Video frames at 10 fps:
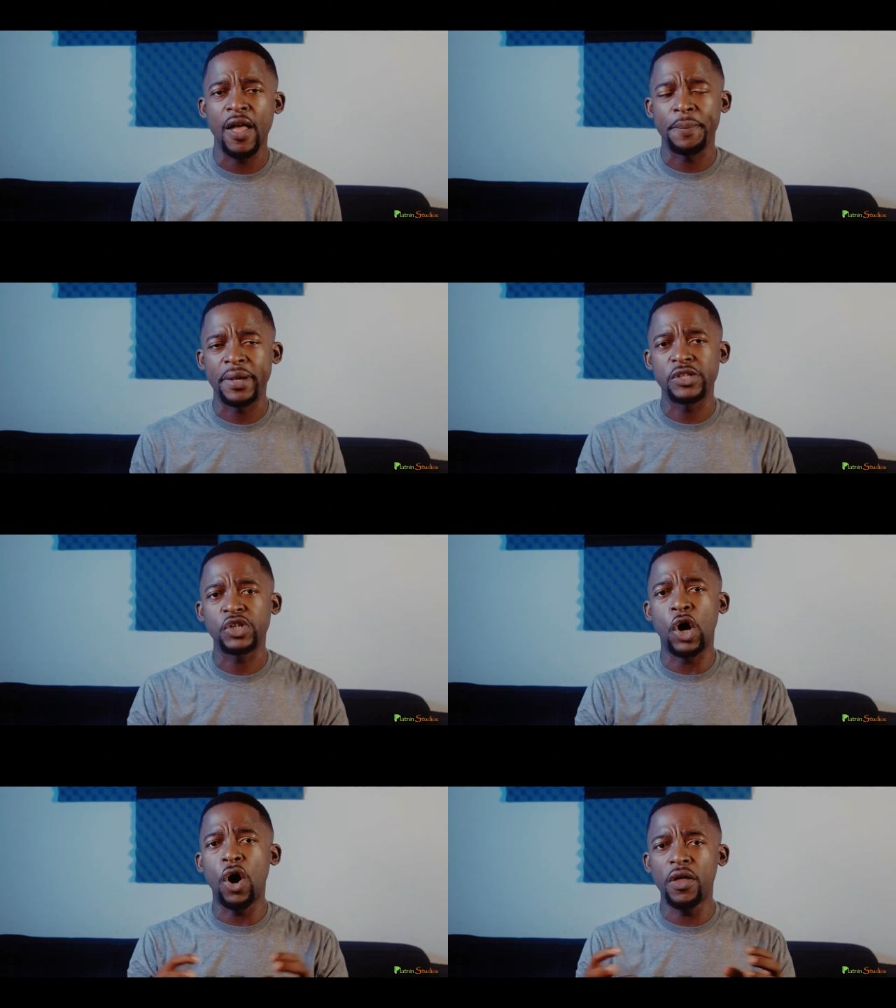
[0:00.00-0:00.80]
Because
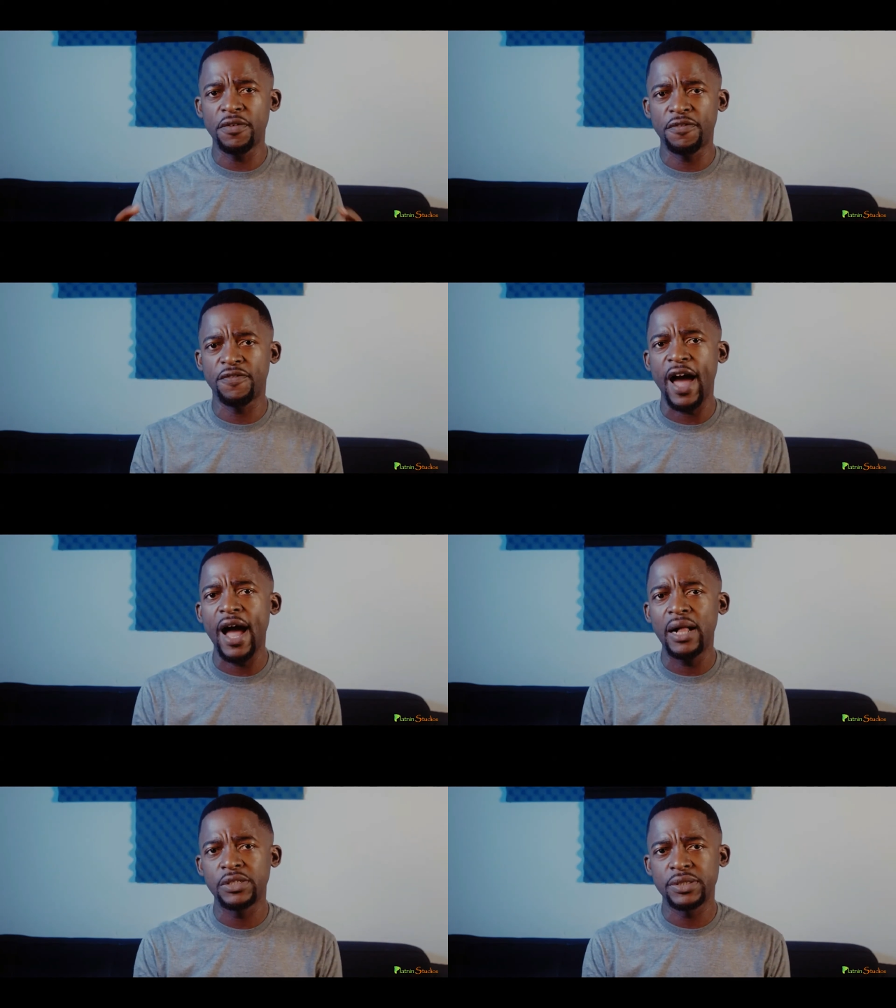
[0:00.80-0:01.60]
all the
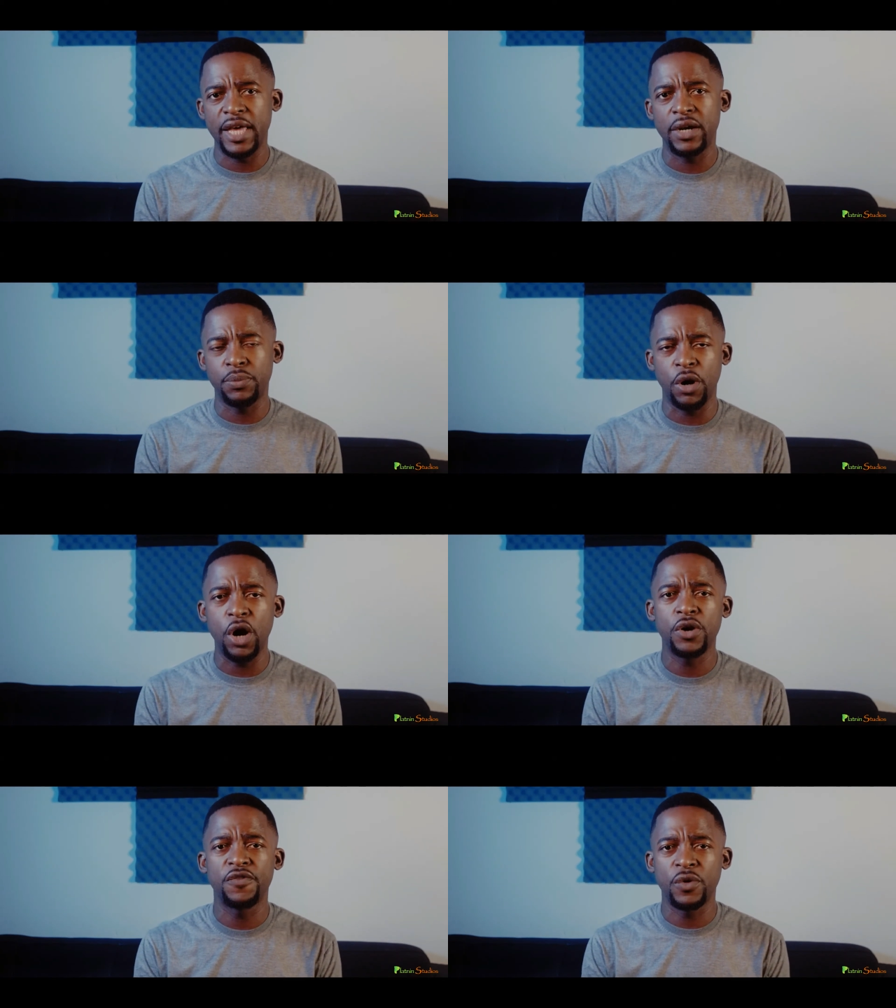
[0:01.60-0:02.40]
files that are
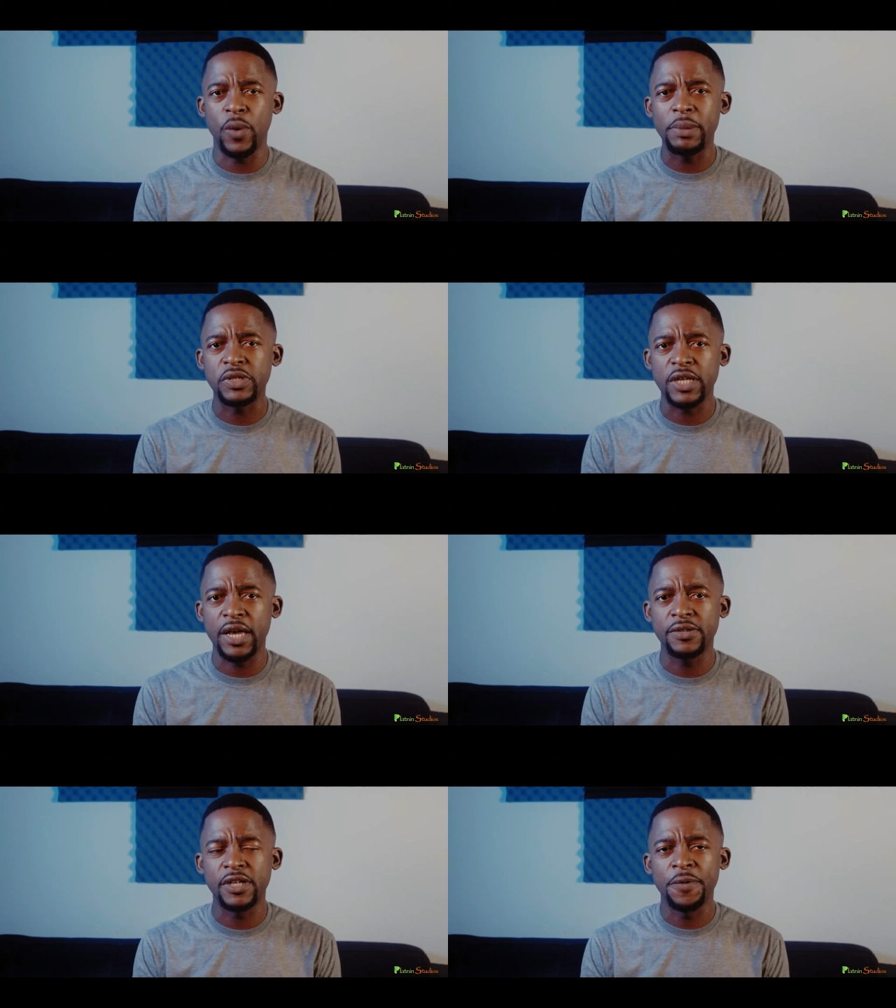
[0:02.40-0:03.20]
part of your
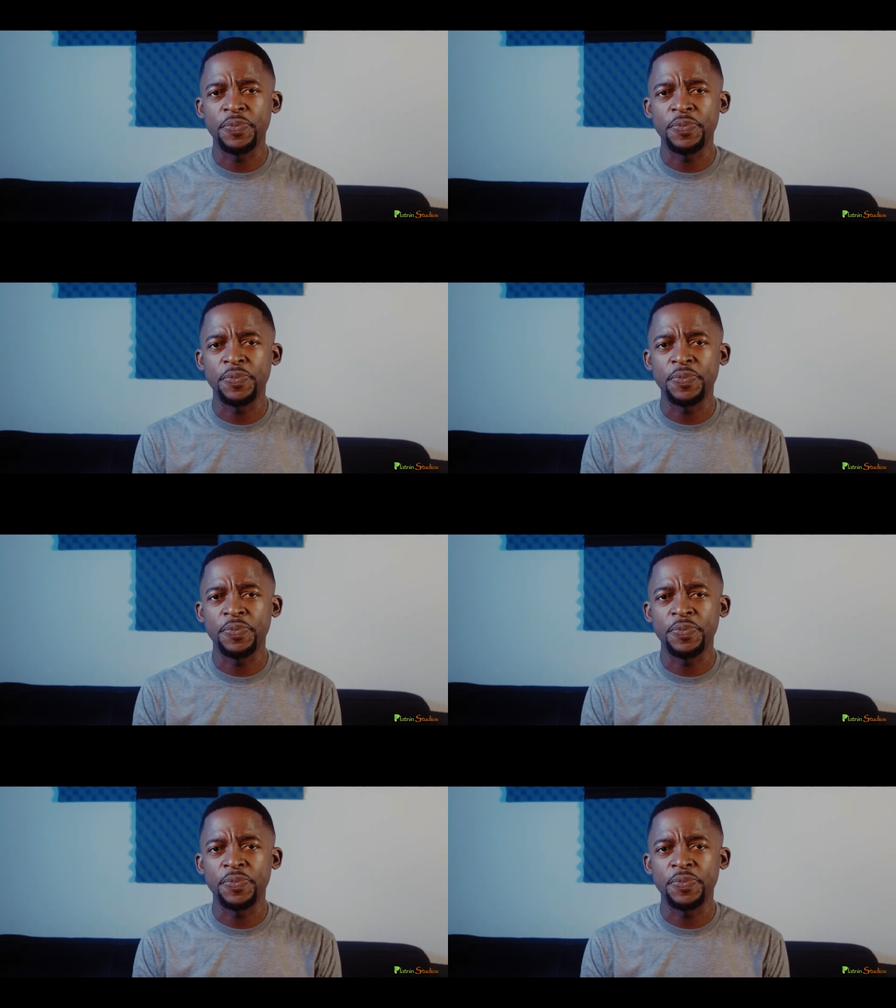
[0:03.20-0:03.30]
website,